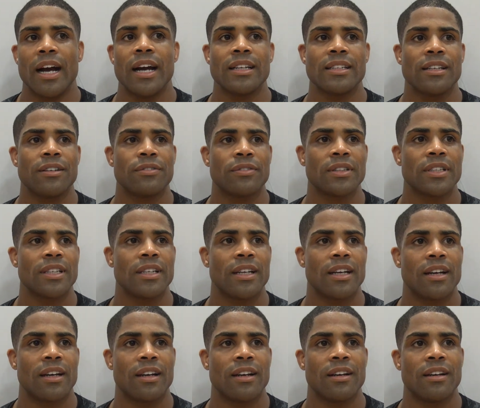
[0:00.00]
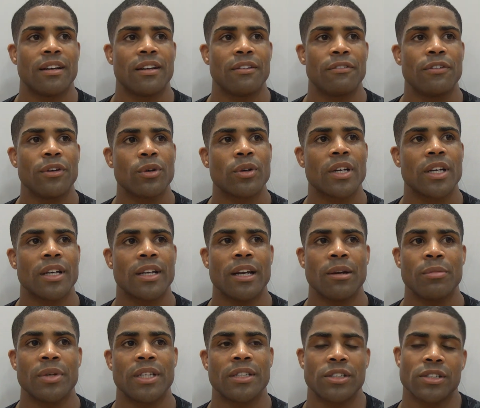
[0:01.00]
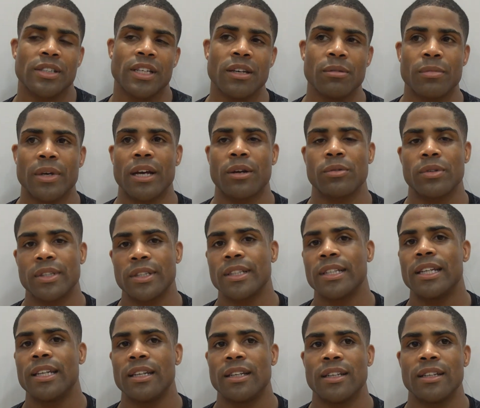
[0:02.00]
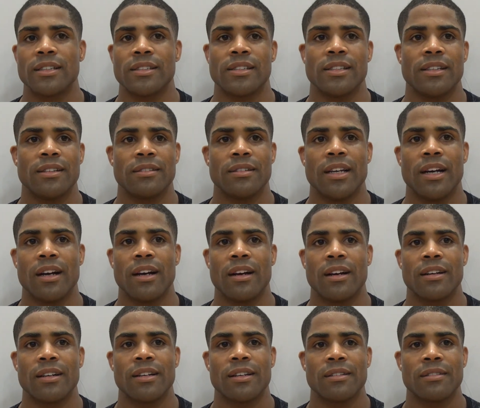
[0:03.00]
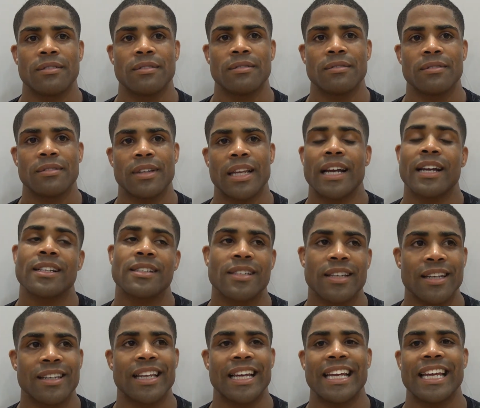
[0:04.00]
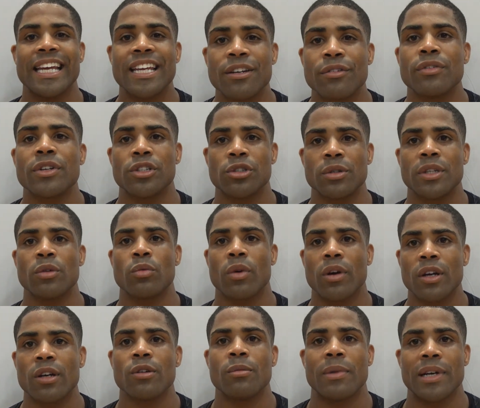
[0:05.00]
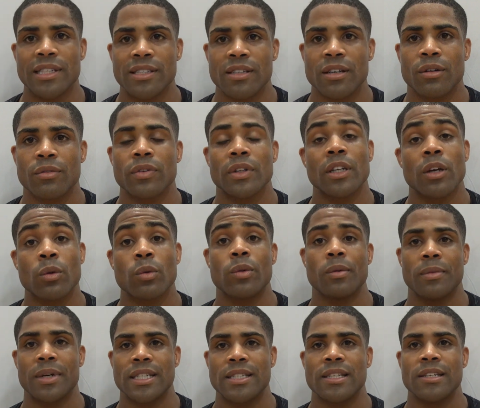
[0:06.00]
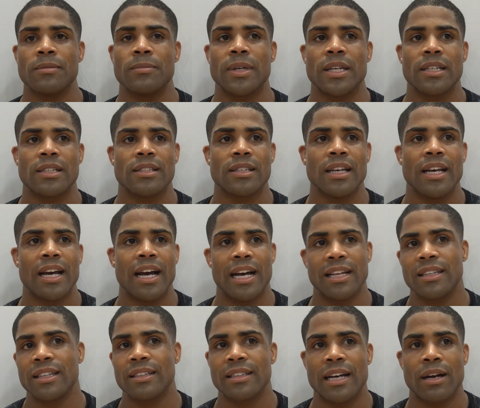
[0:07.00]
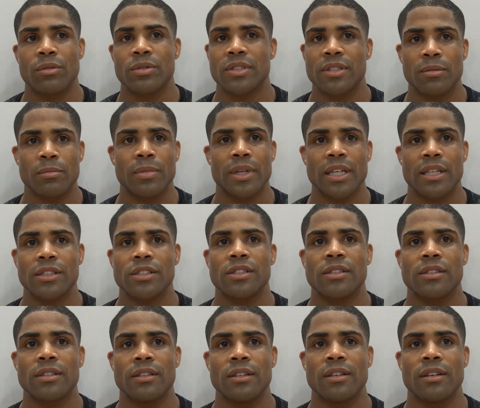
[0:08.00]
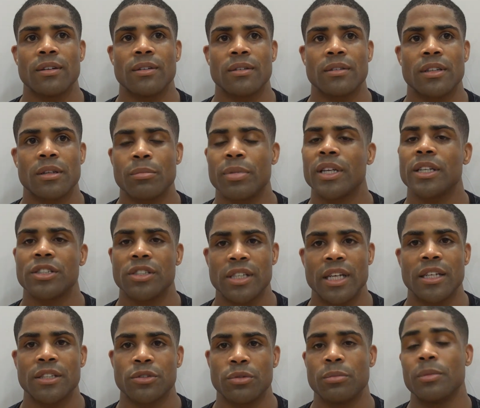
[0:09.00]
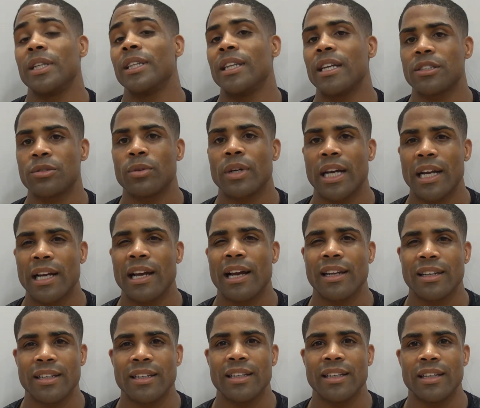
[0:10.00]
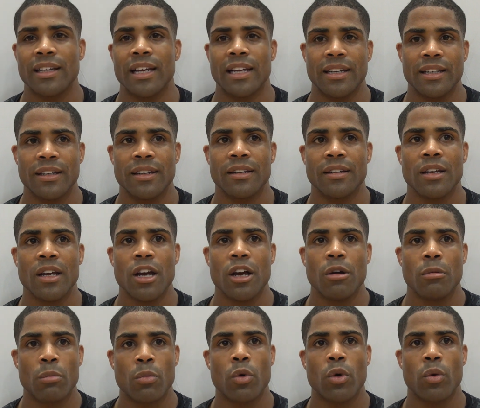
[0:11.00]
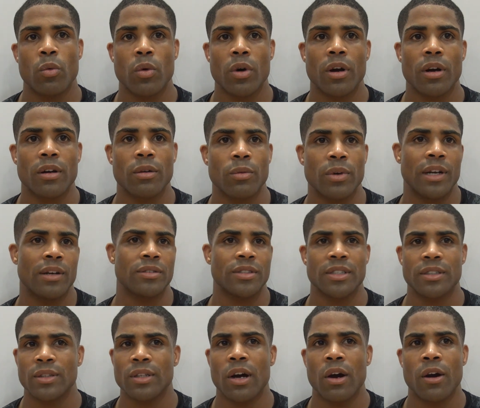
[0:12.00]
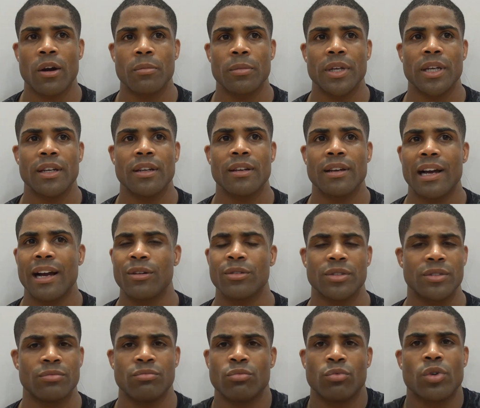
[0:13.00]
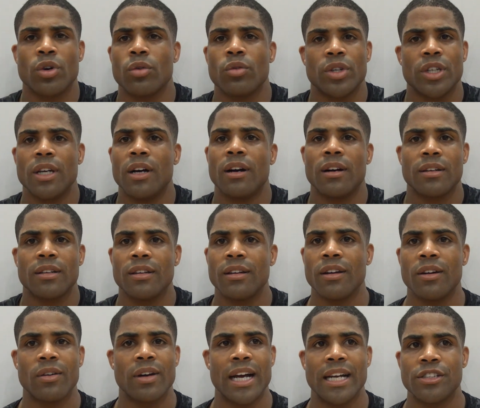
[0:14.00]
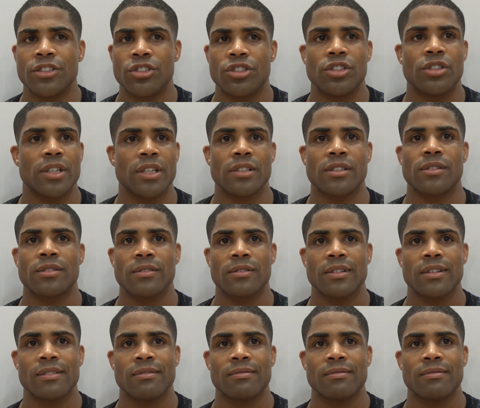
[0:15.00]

I definitely feel good. I mean, just getting back with Kitas and, like I said, like individually working on myself along with my teammates, I think that was the biggest, you know, the biggest change for me. And that's what I kind of needed. I needed more work. When I was at the Army, I was real young, you know. I just